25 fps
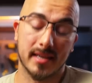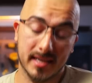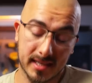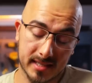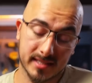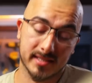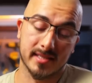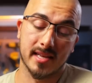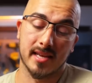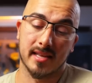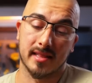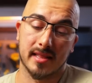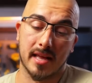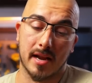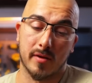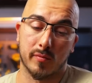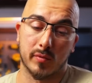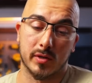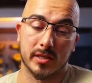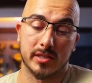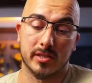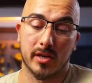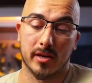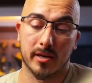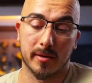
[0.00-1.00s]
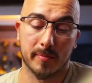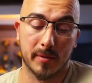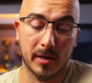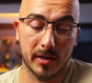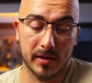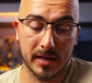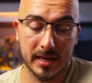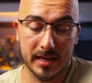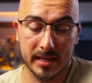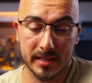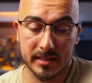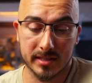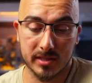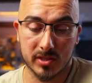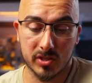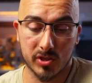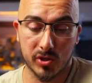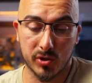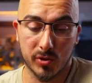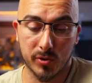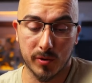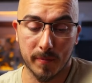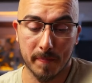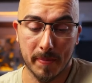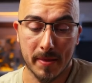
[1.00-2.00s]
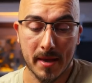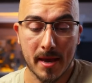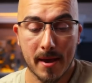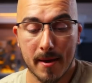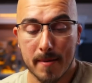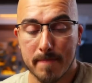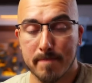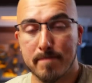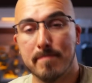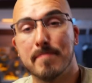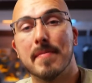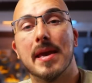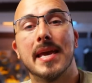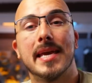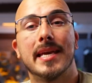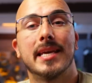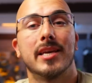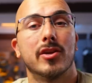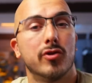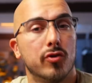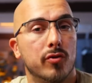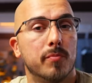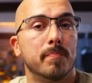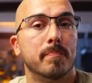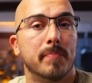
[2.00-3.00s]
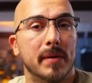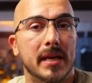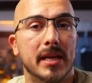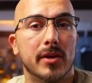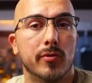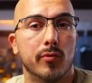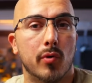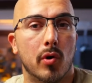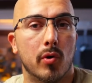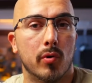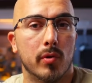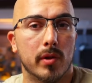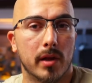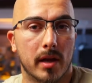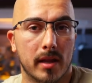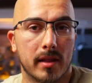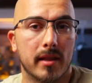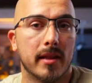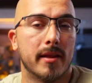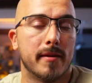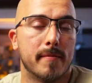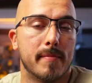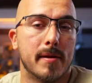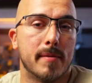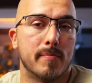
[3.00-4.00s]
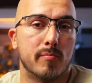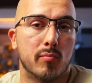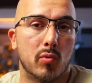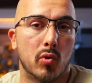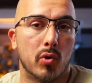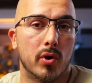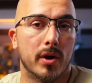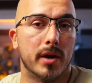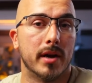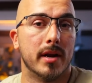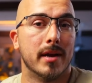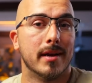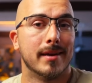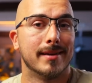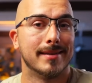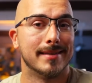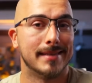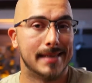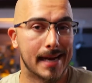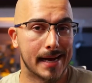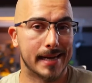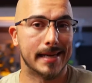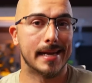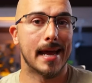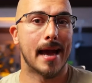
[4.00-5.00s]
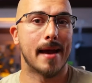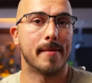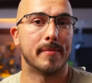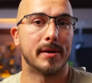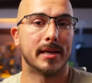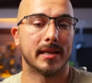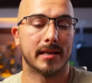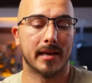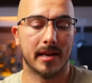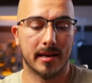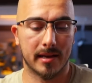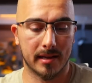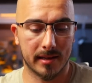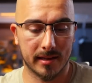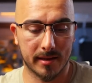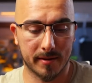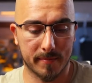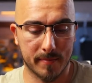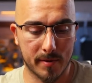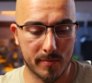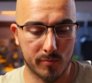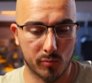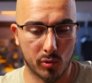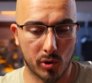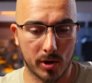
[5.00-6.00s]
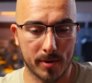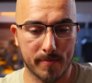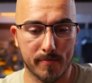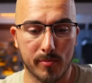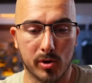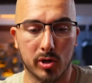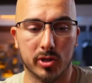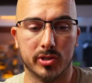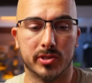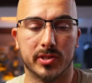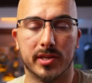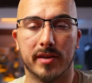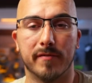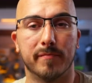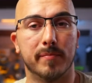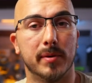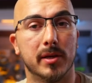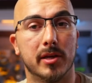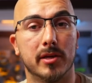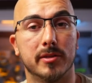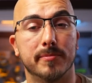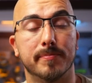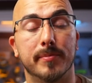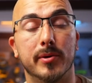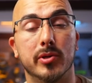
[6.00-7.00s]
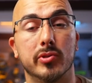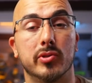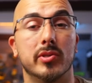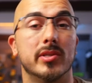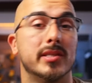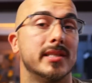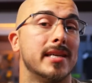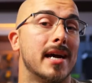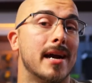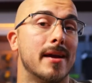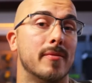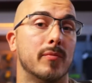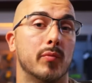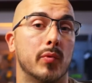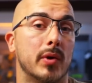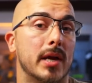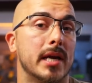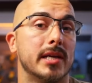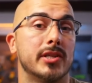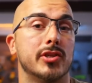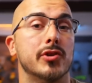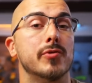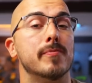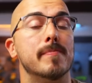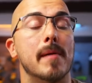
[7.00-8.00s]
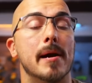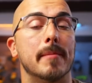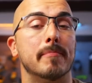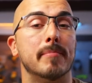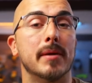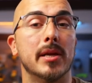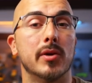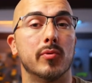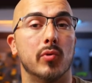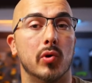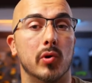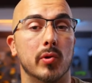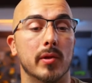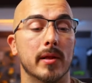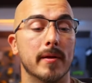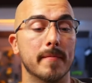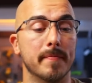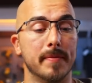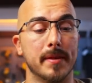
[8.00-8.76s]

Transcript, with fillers: next thing that I want to talk about is to make your B-roll a little bit more dynamic and a little bit more immersive because most of the time when I shoot my B-roll,